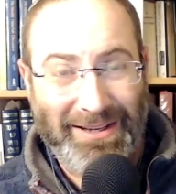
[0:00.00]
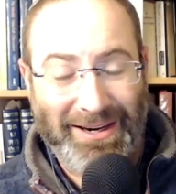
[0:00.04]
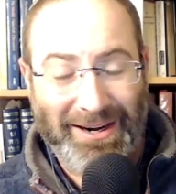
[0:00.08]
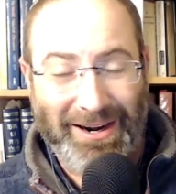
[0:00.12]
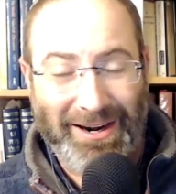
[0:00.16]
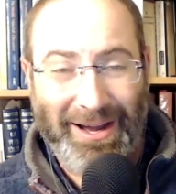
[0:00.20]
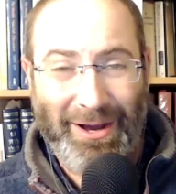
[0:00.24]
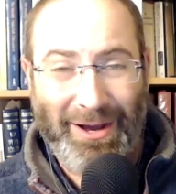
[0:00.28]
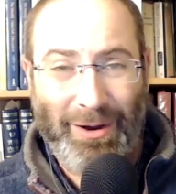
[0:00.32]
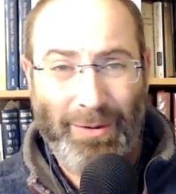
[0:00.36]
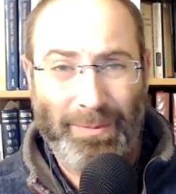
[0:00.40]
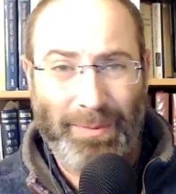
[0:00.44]

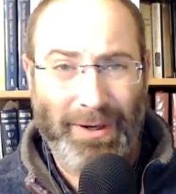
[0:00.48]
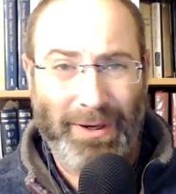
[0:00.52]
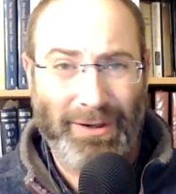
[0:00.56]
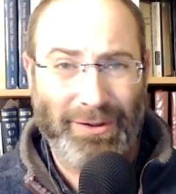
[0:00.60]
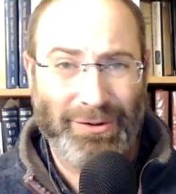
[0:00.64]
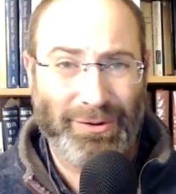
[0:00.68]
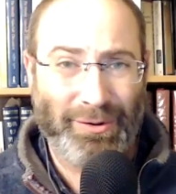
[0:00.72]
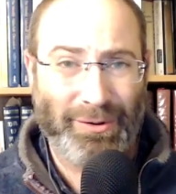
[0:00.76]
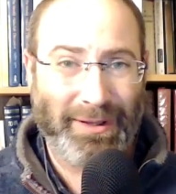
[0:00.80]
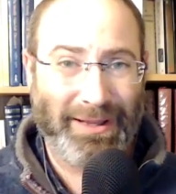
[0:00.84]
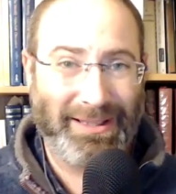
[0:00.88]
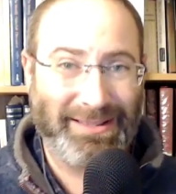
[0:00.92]
there. I hope you're
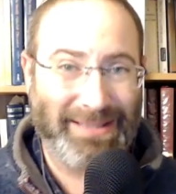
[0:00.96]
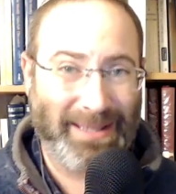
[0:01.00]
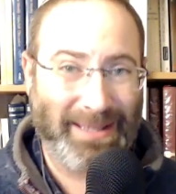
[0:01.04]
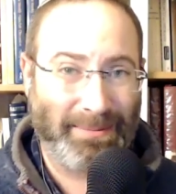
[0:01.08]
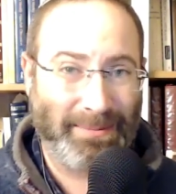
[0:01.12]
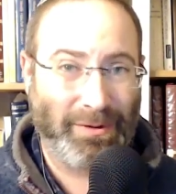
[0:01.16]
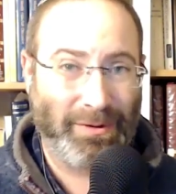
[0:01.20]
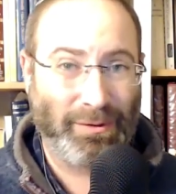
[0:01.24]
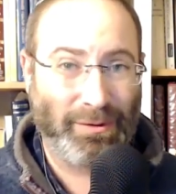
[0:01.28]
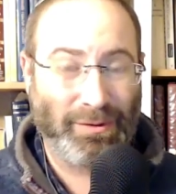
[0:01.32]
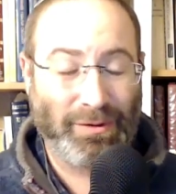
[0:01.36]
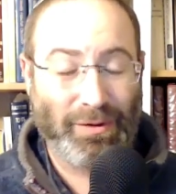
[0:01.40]
enjoying this
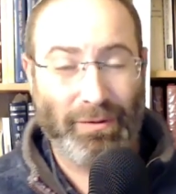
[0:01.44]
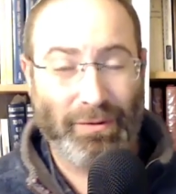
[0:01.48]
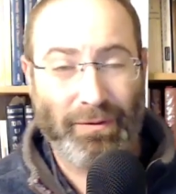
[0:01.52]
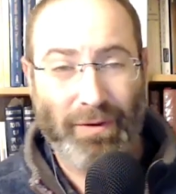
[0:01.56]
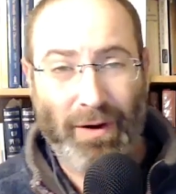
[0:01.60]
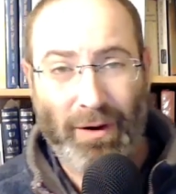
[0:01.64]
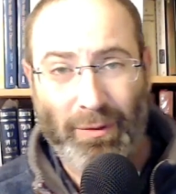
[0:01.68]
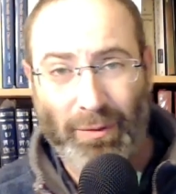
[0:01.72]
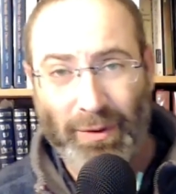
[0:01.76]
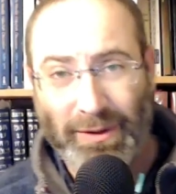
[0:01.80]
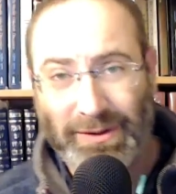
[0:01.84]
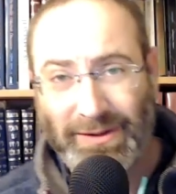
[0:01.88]
episode so
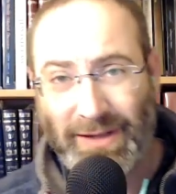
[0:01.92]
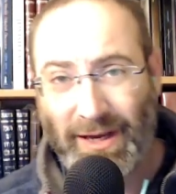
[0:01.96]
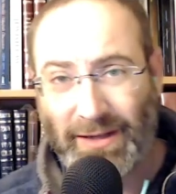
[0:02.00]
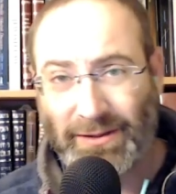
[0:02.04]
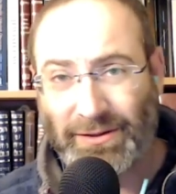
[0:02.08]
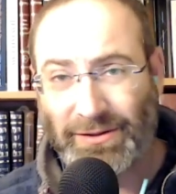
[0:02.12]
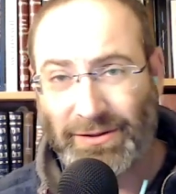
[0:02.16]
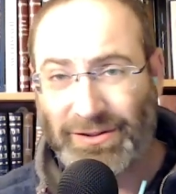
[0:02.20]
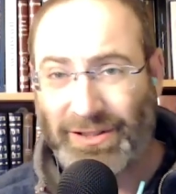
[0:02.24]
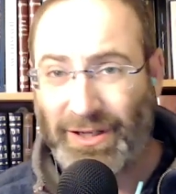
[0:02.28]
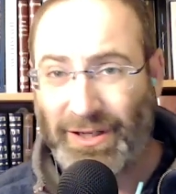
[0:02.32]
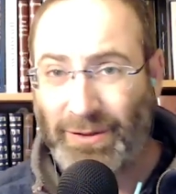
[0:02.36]
far with
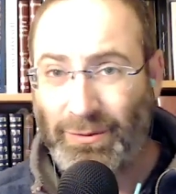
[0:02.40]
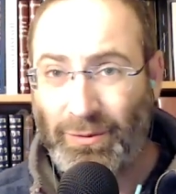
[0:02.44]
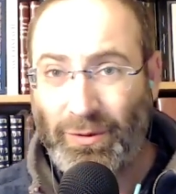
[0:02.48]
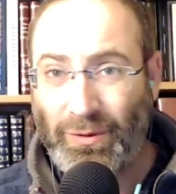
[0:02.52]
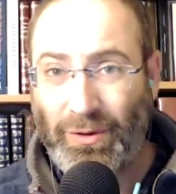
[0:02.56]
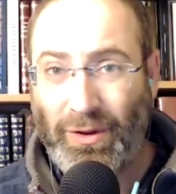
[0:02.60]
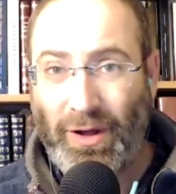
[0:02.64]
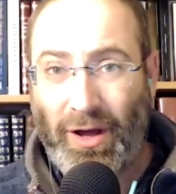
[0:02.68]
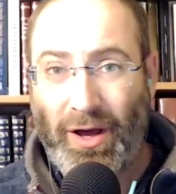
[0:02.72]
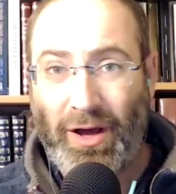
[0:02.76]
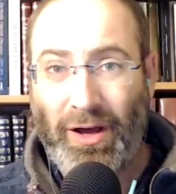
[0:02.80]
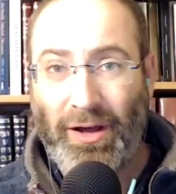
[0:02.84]
Dr.
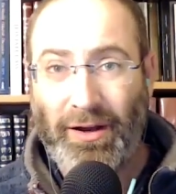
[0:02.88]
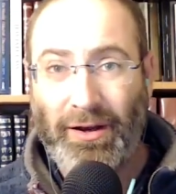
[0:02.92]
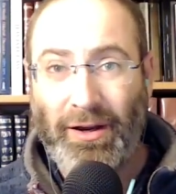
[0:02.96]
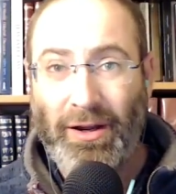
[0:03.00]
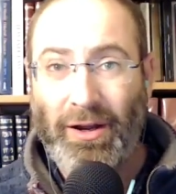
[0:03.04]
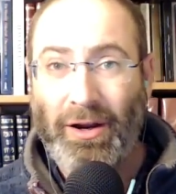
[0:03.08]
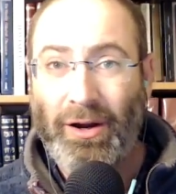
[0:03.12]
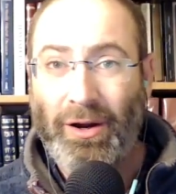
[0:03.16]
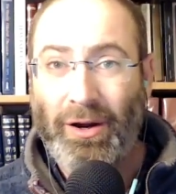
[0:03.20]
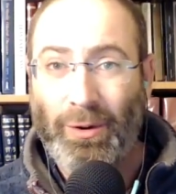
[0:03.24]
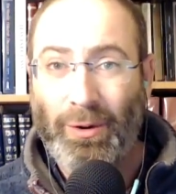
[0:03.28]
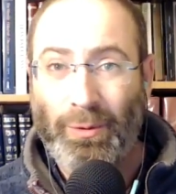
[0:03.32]
Shaul on
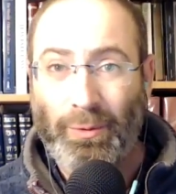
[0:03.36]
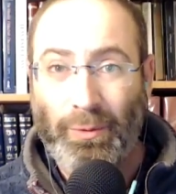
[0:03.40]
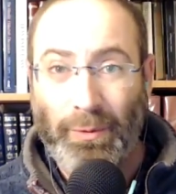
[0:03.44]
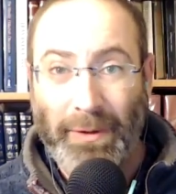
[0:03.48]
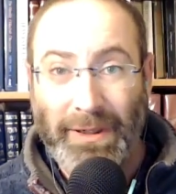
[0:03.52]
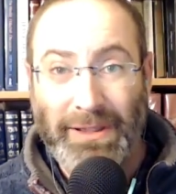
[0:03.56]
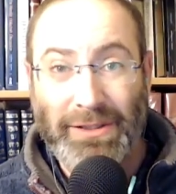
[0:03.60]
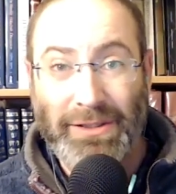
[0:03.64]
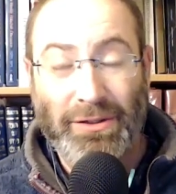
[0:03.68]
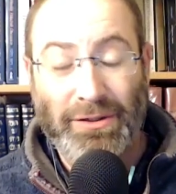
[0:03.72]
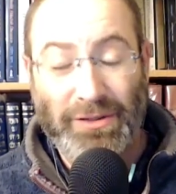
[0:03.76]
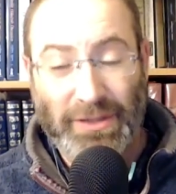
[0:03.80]
her
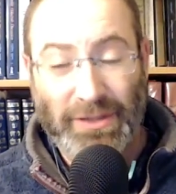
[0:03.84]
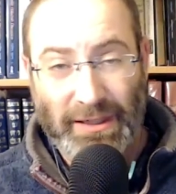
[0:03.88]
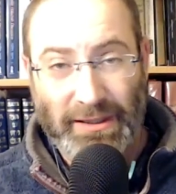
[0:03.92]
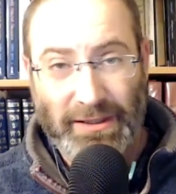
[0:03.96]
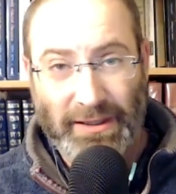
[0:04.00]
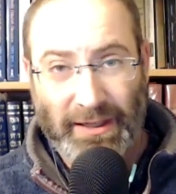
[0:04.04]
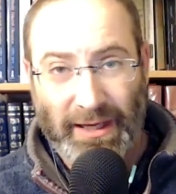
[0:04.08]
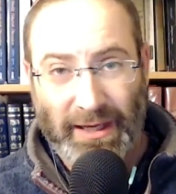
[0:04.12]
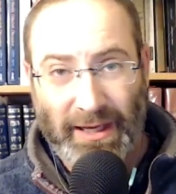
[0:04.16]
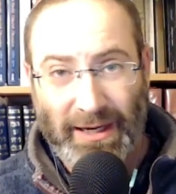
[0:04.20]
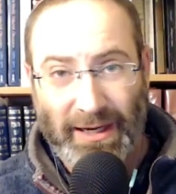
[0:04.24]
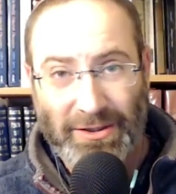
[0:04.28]
research
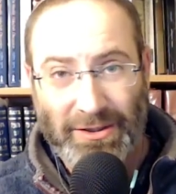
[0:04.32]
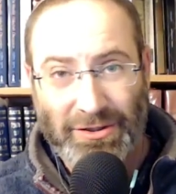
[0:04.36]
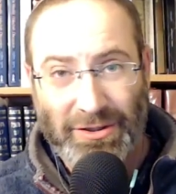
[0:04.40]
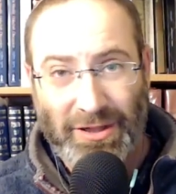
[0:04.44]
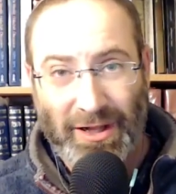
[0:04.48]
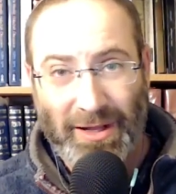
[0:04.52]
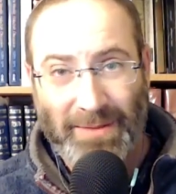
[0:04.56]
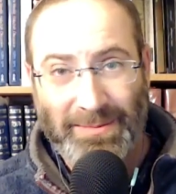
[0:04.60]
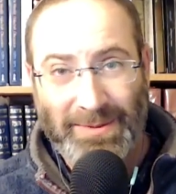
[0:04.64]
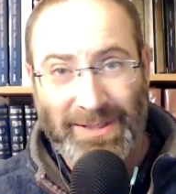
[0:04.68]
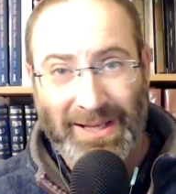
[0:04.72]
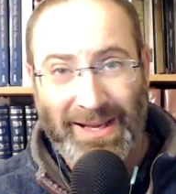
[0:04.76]
into kiddish
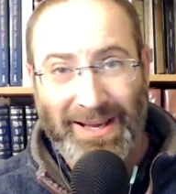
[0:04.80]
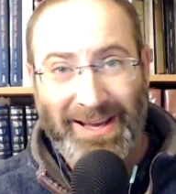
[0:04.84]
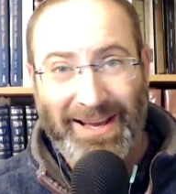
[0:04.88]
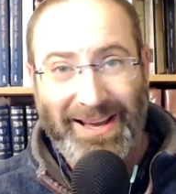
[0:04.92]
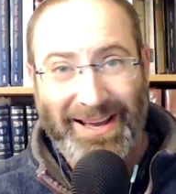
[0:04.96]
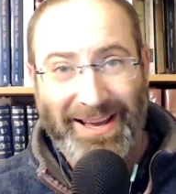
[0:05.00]
clubs.